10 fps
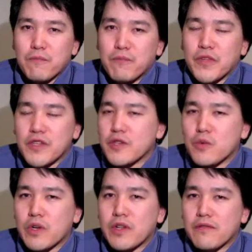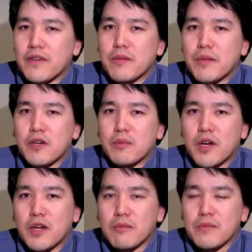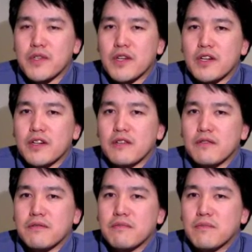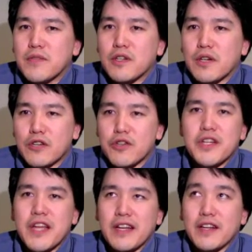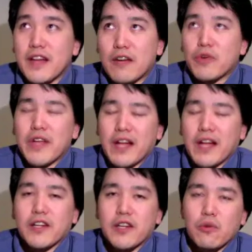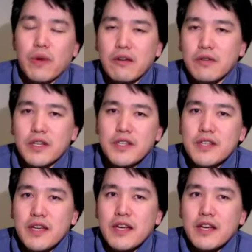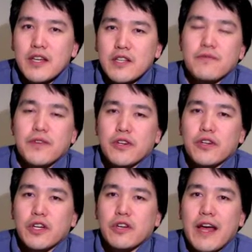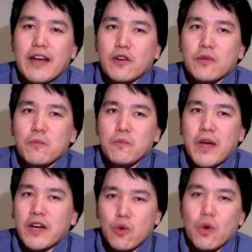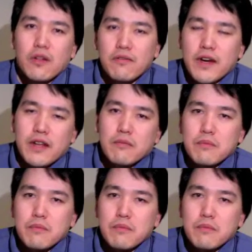This is one of the fundamental problems of, you know, understanding that reality around us, is figuring out how to qualify them.